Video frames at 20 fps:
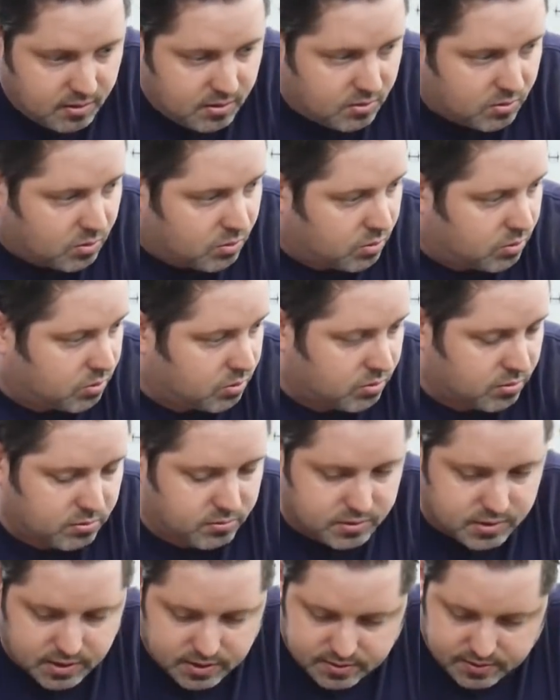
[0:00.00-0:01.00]
or
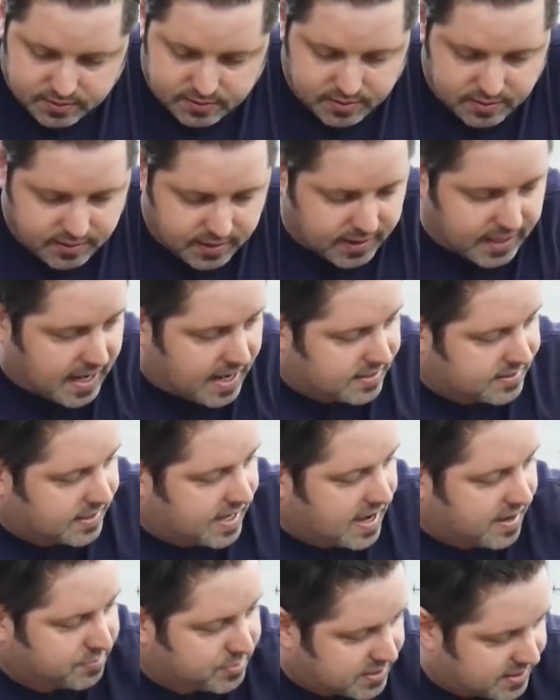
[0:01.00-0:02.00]
just a gas
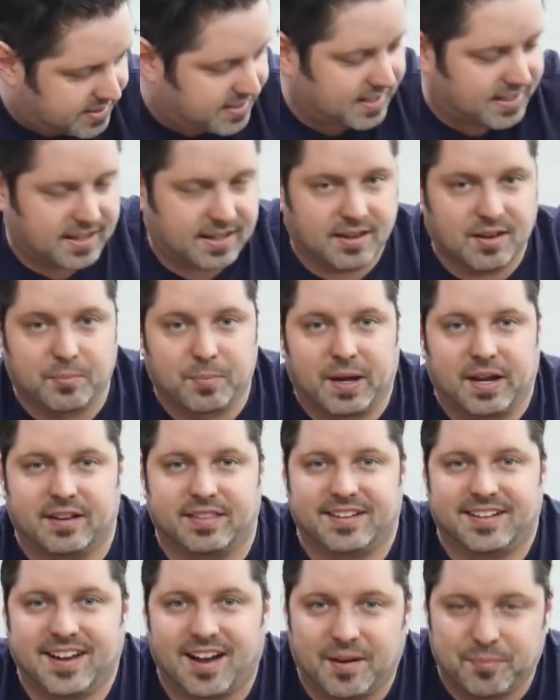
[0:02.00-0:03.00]
cap sticking up out of the
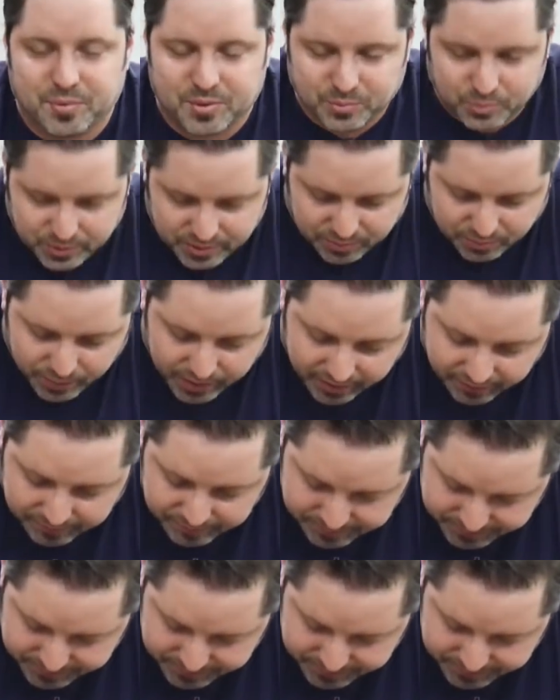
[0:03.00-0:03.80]
top of the wheel well.